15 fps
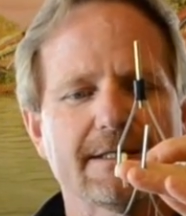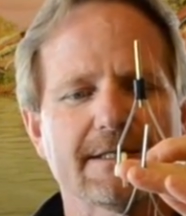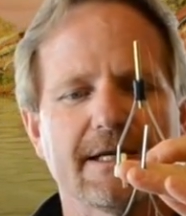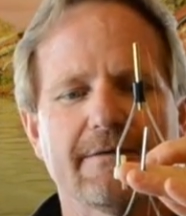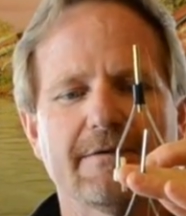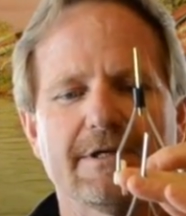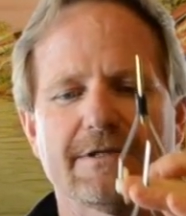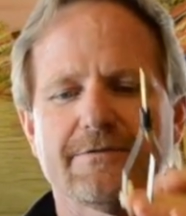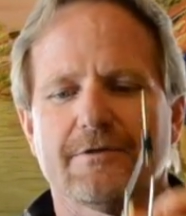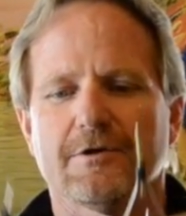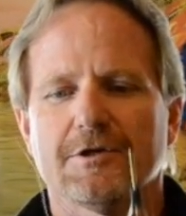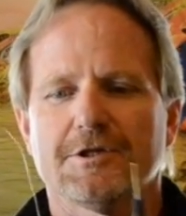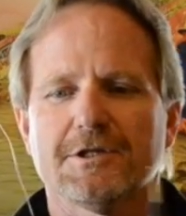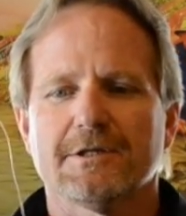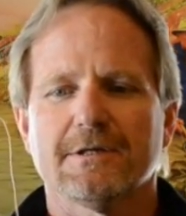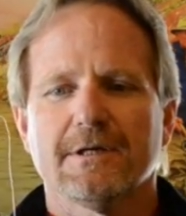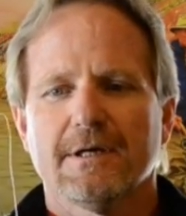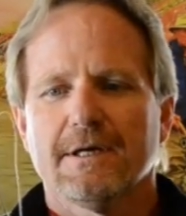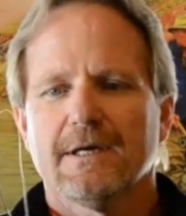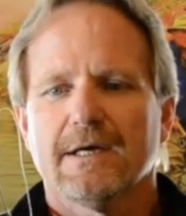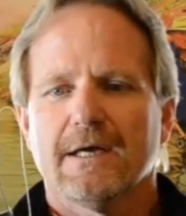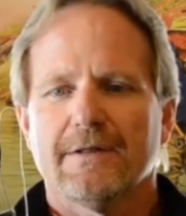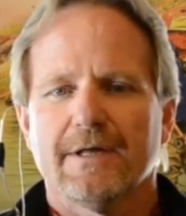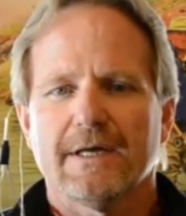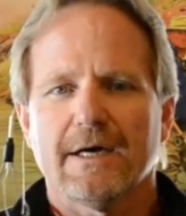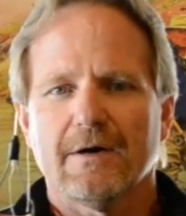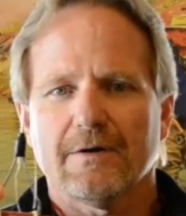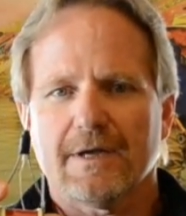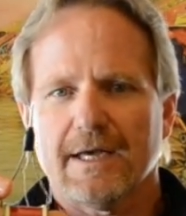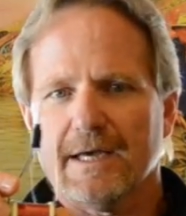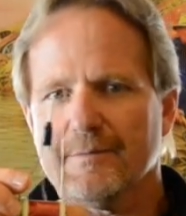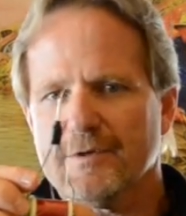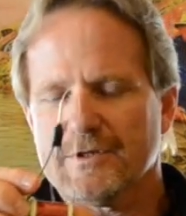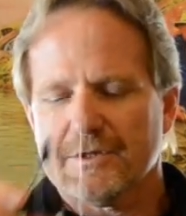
70s version, and then out came the